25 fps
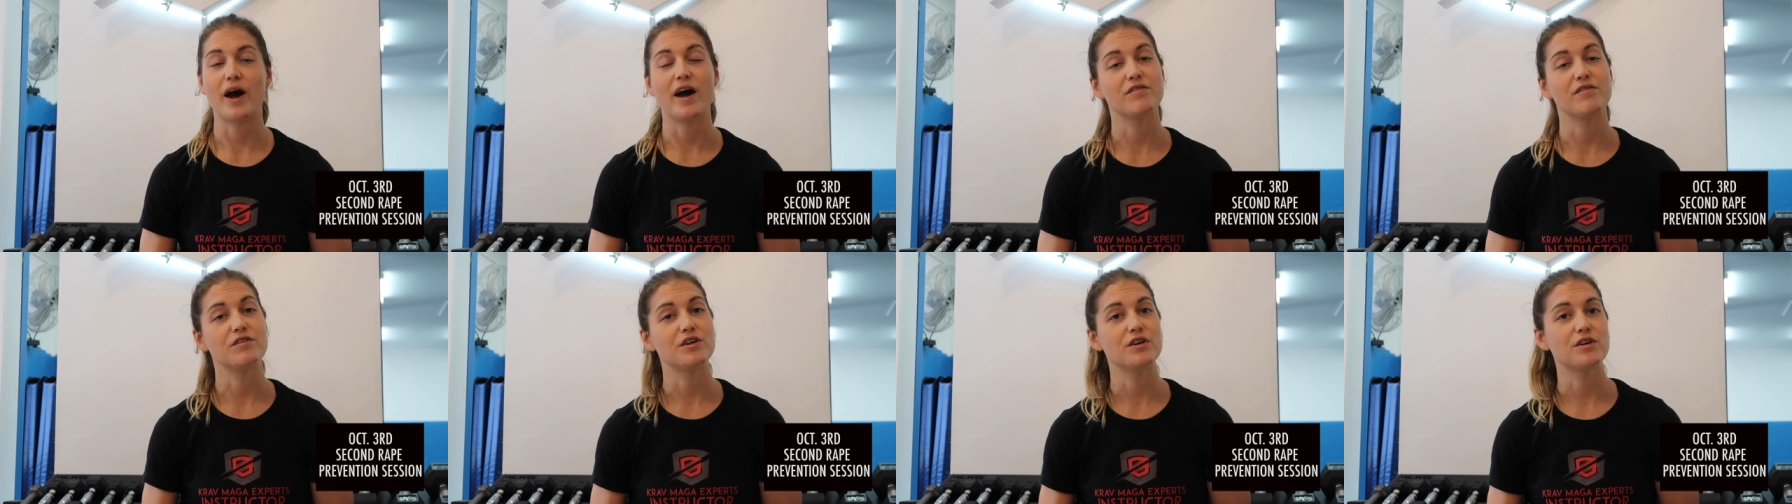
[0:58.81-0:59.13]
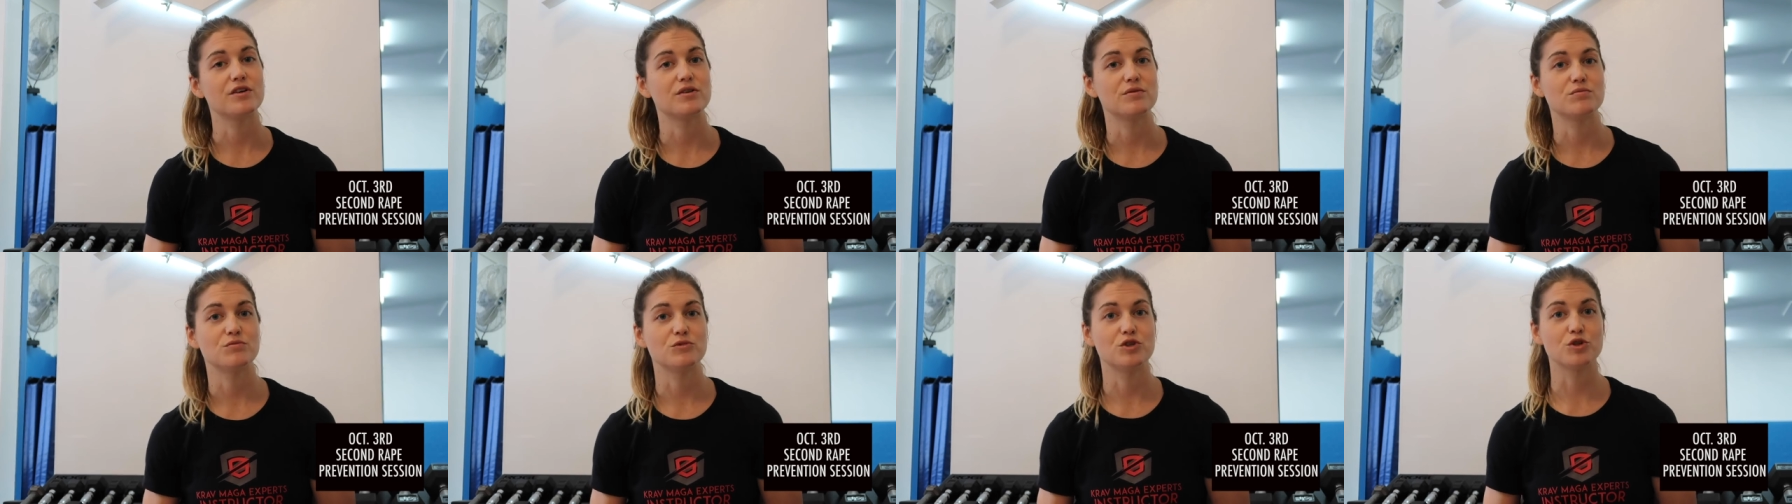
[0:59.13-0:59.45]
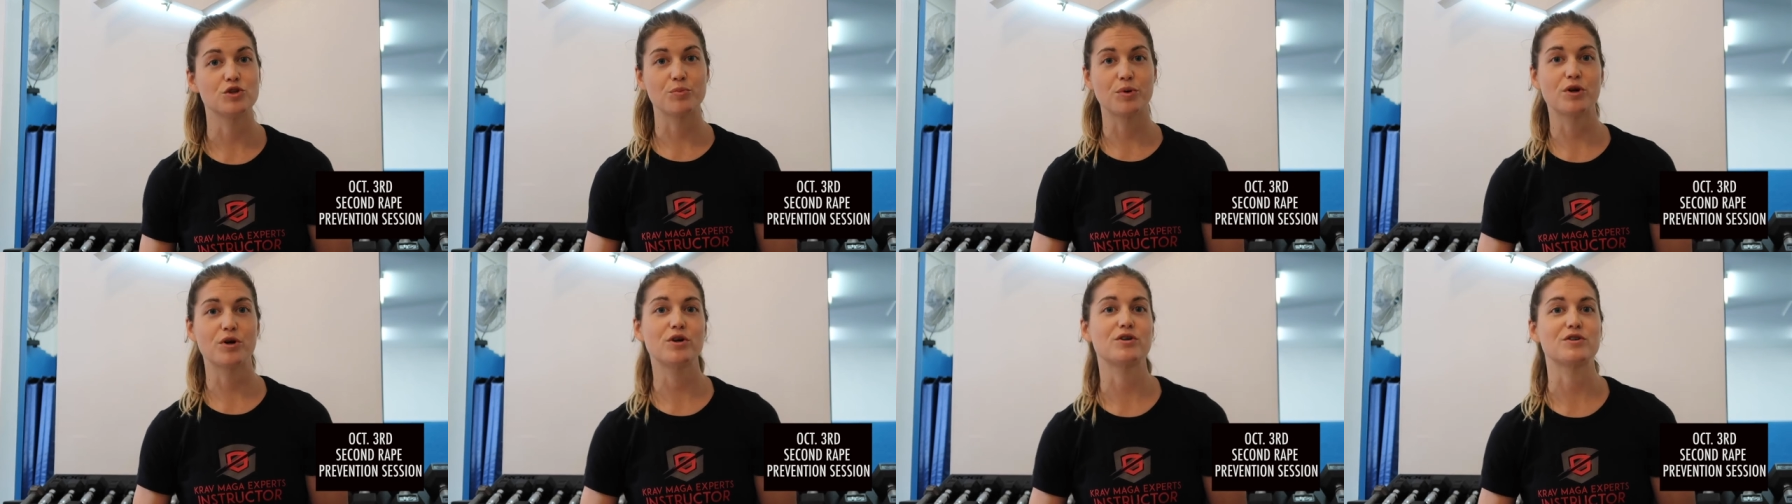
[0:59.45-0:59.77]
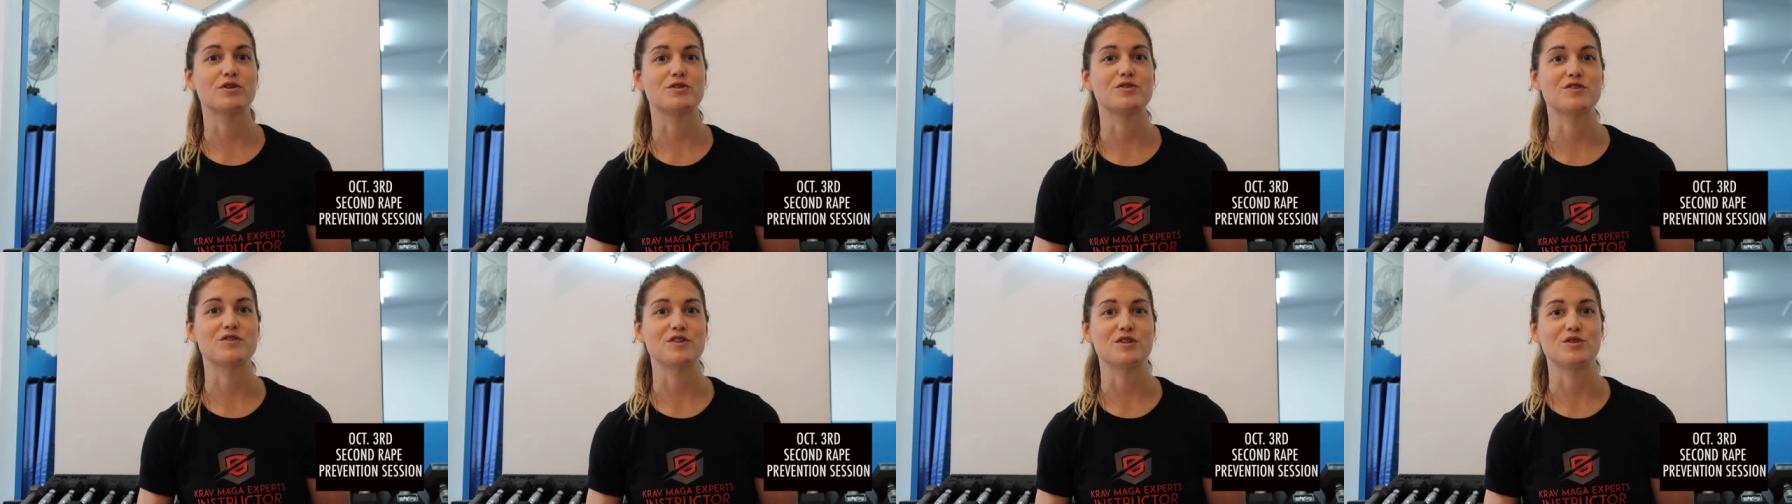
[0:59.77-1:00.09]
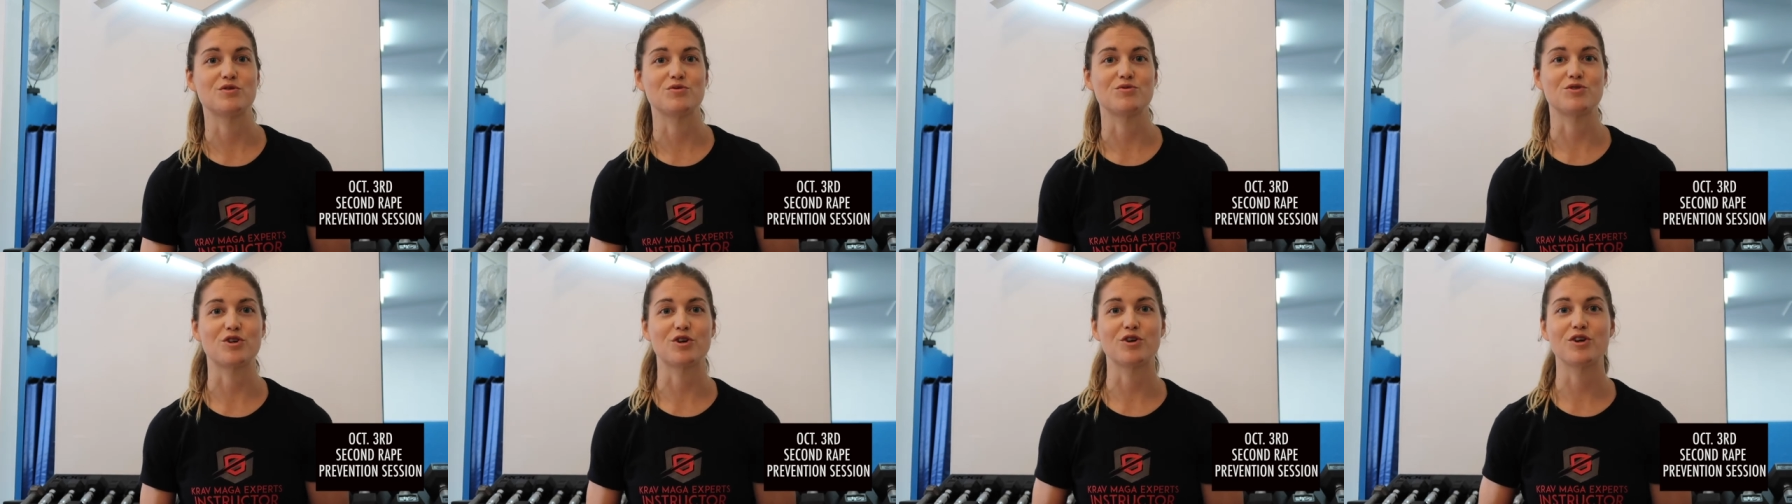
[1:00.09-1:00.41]
having your purse
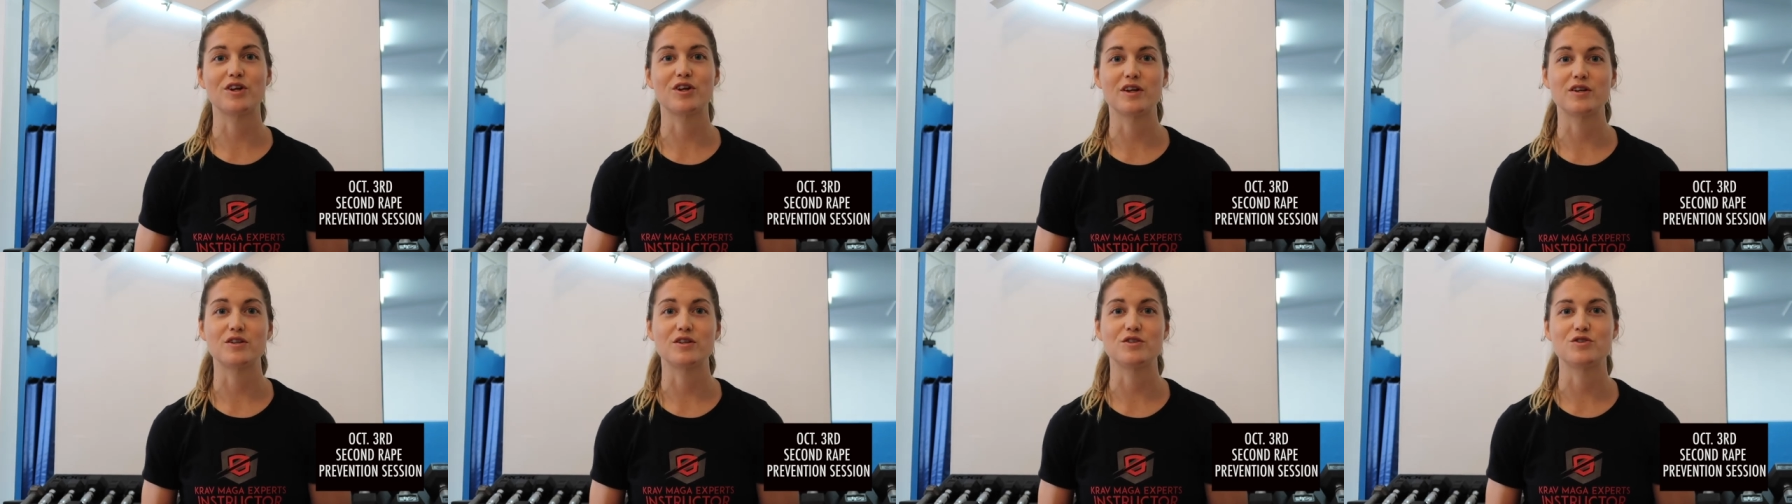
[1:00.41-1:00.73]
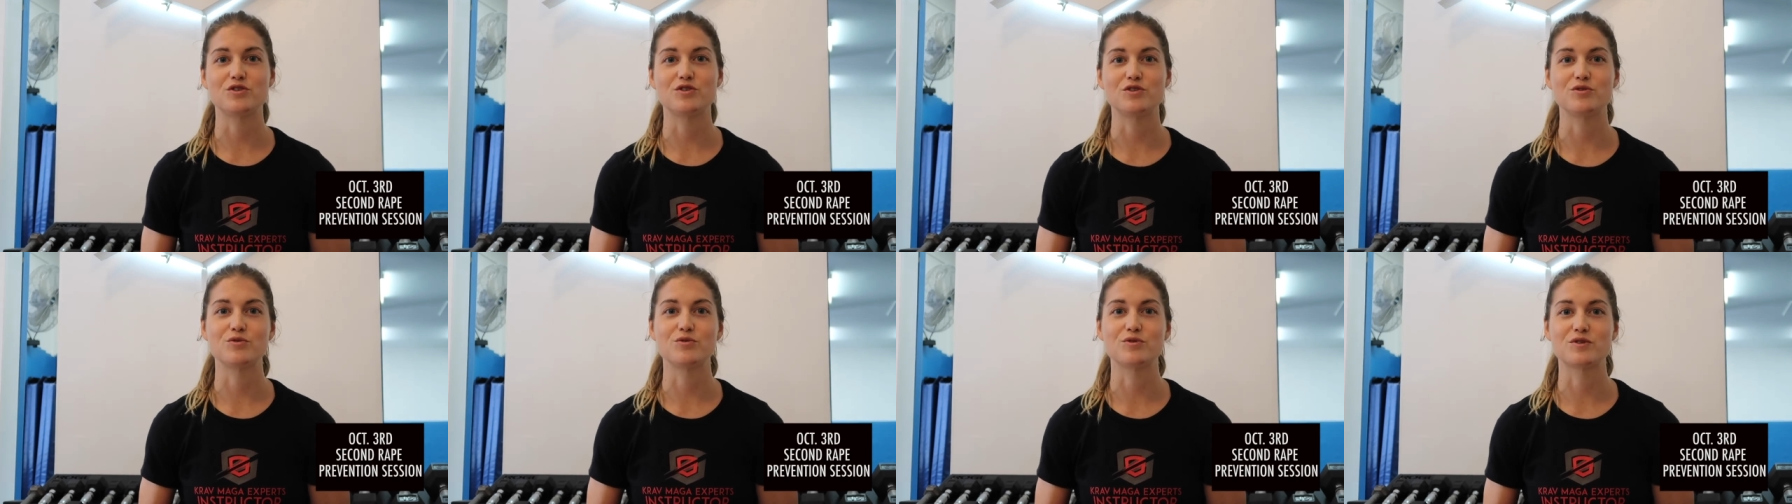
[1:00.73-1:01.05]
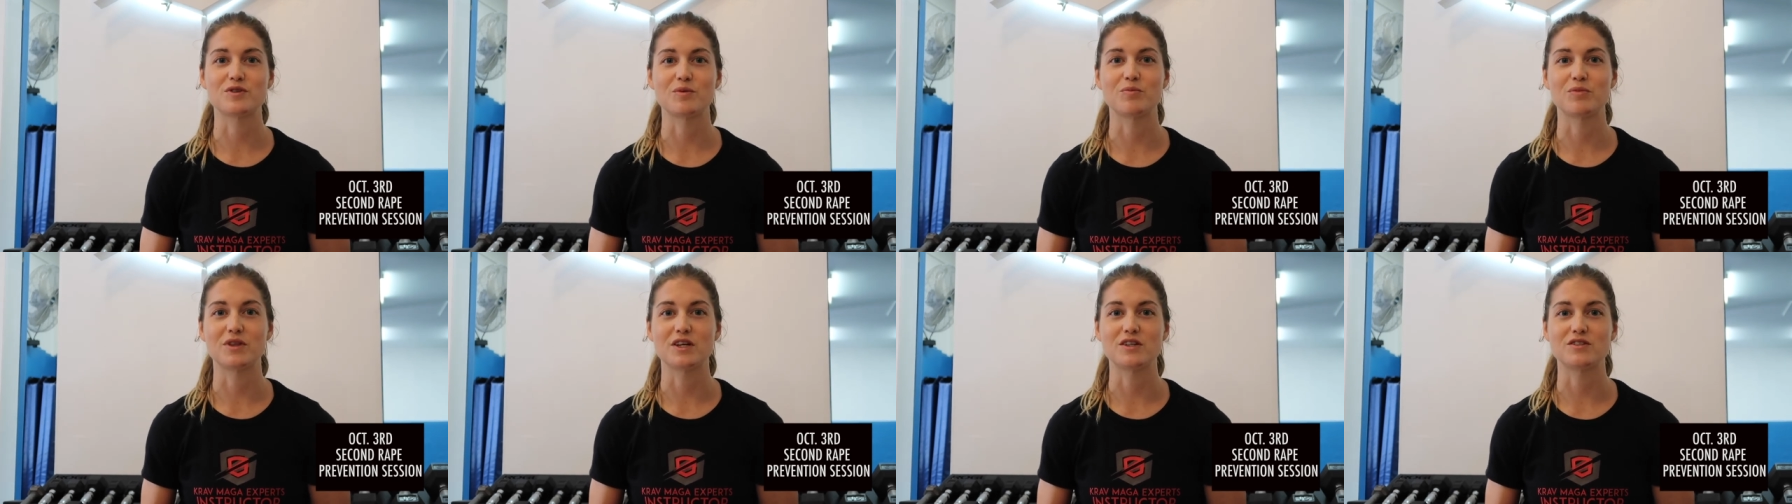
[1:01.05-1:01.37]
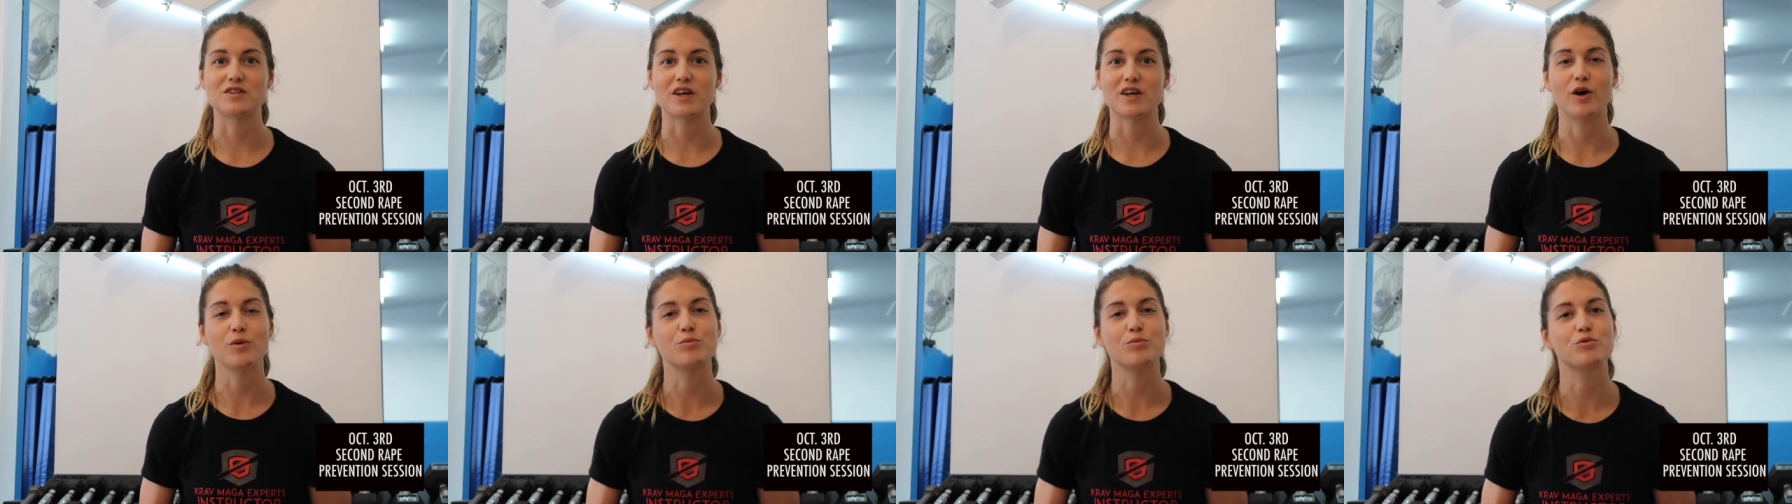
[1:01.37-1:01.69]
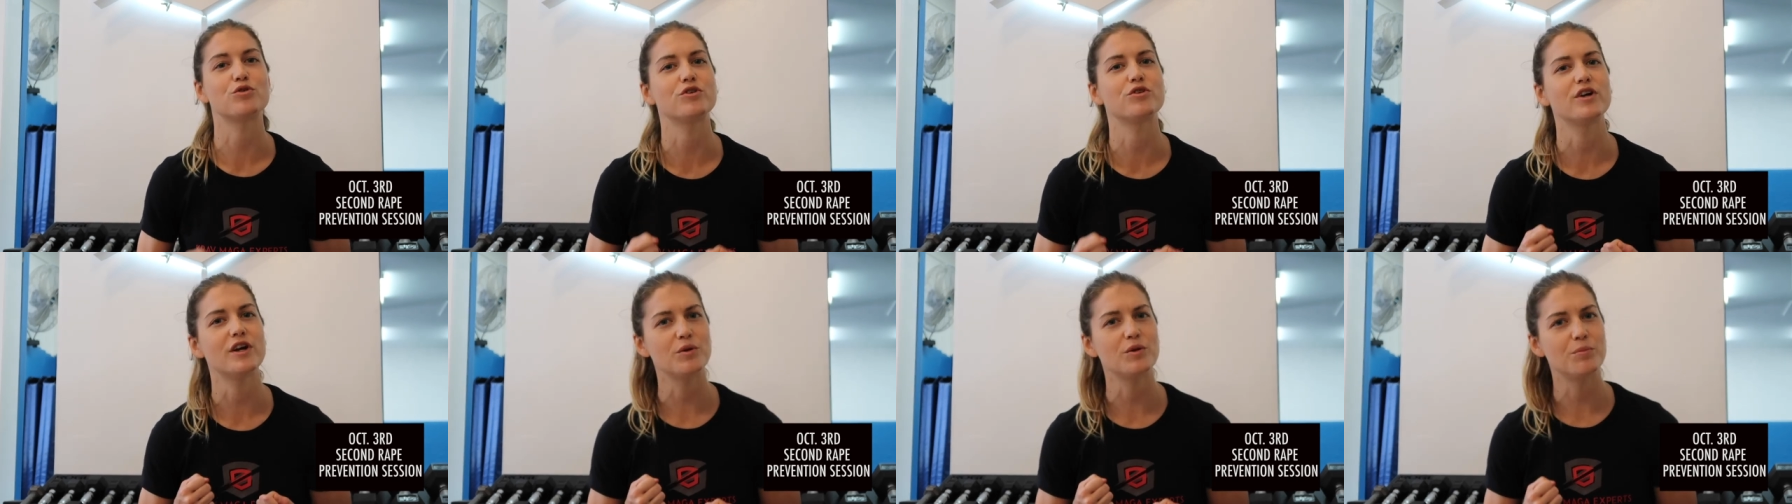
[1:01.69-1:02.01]
and turning it into something to help
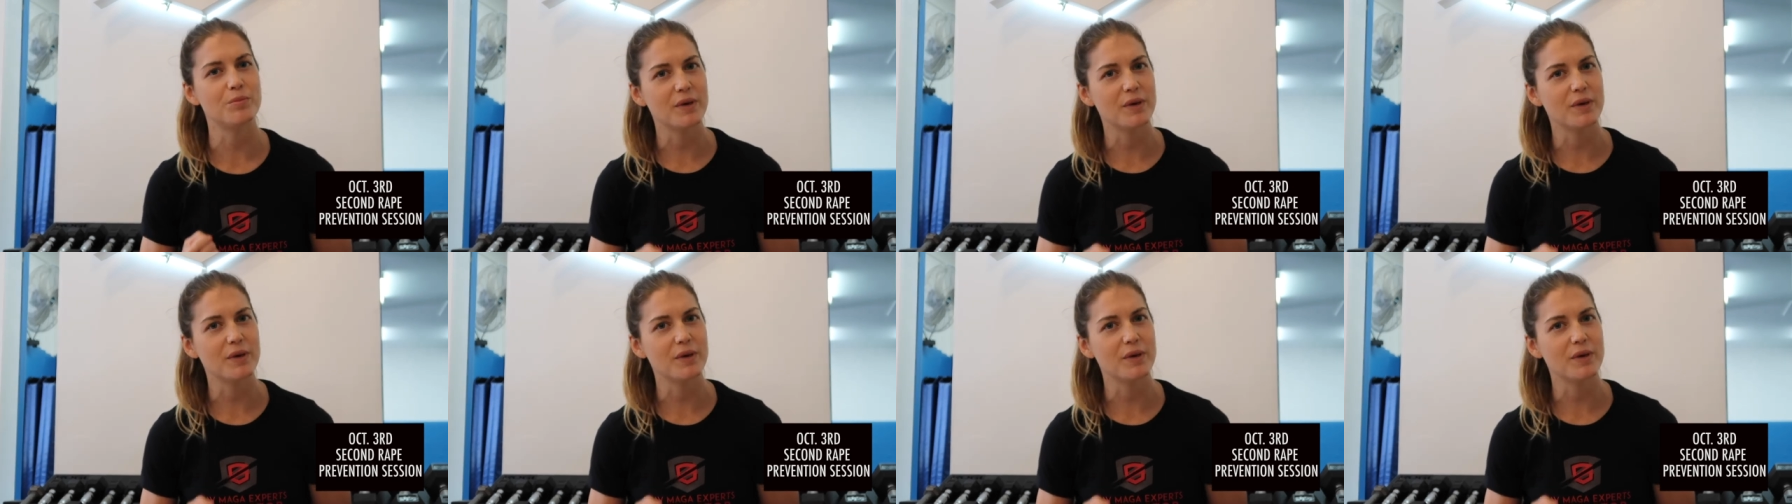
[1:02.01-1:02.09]
create